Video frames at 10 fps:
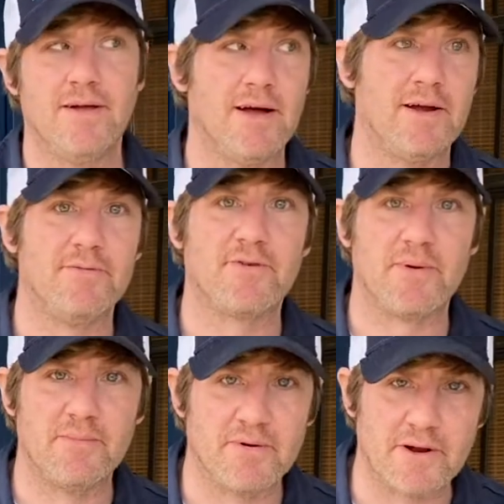and some
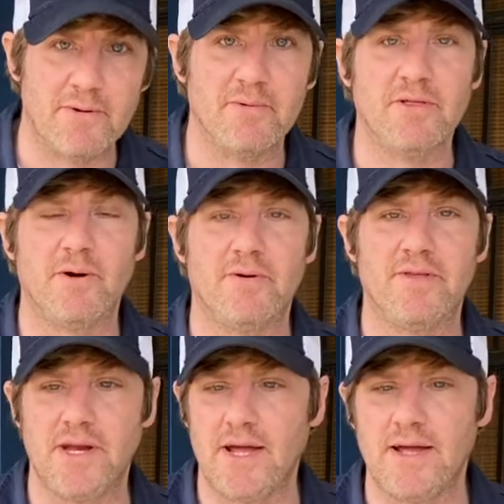people go lower
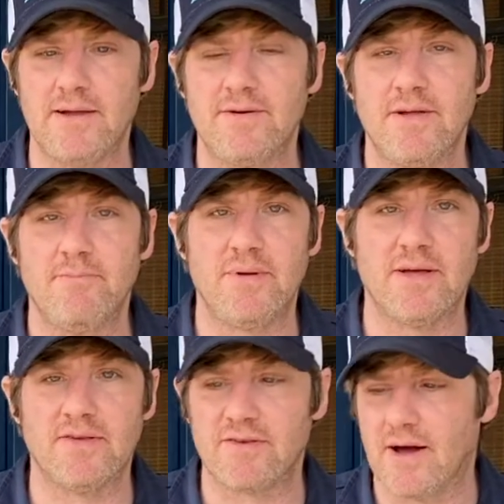than 8
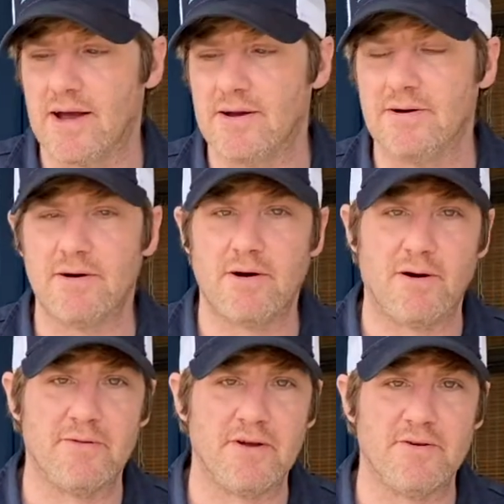PSI
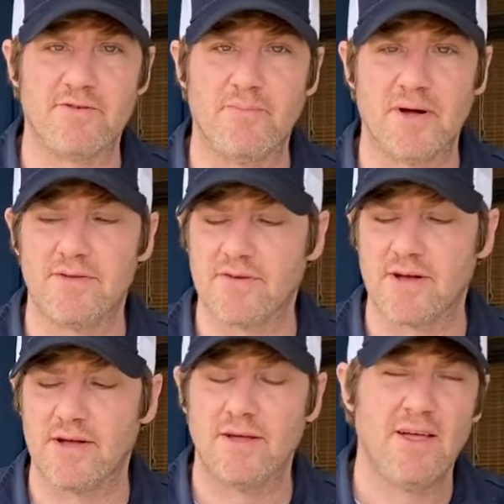on those. But
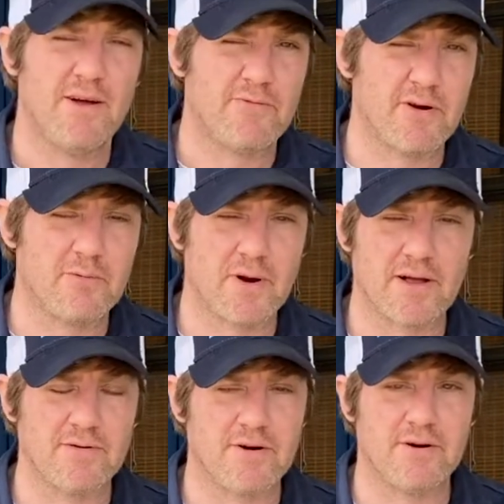for your
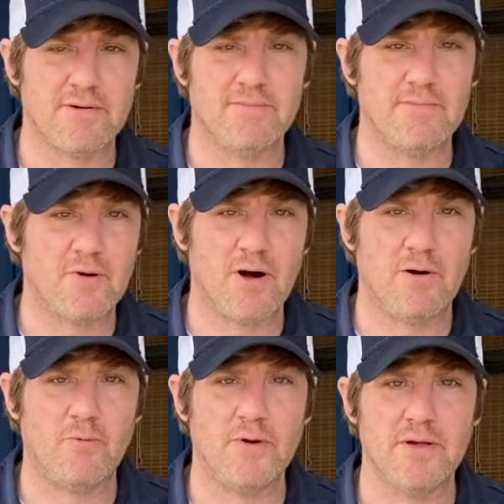regular
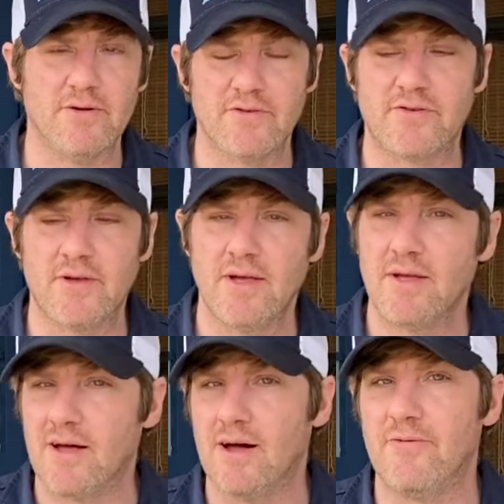wheels,
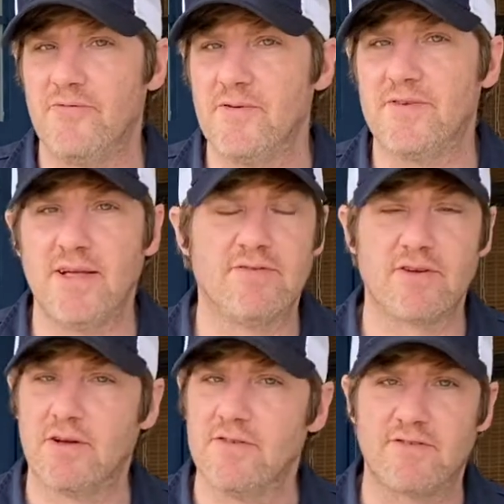15 is a
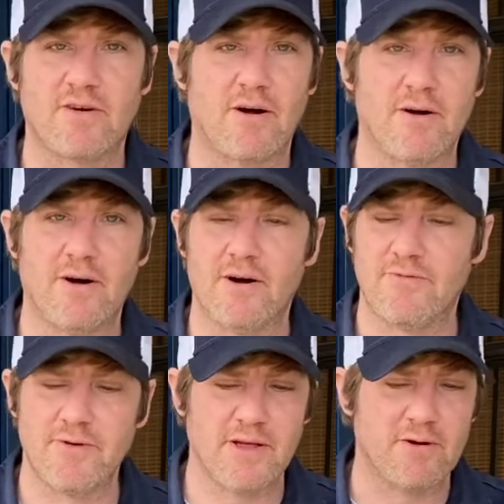good start off.
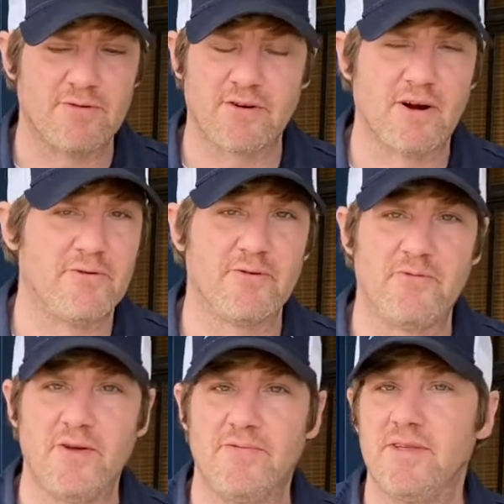Start off with
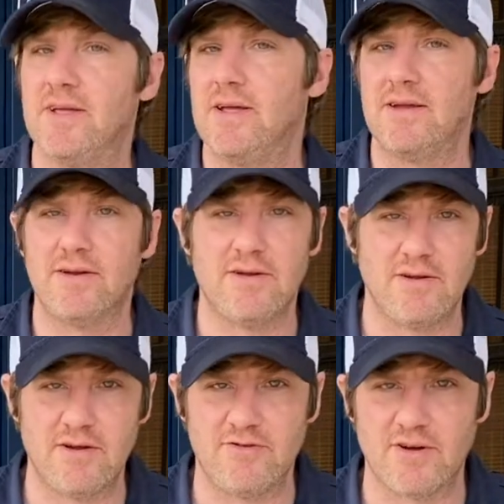15 and
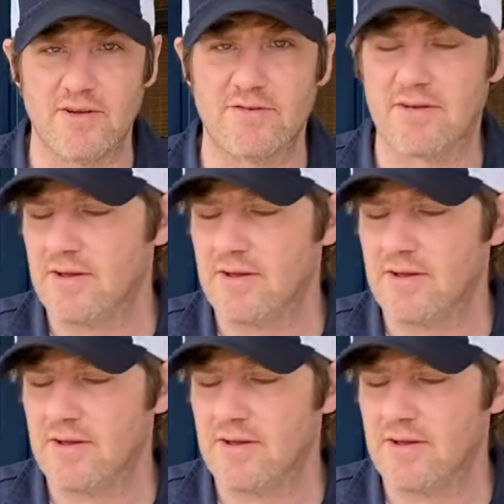it adjusts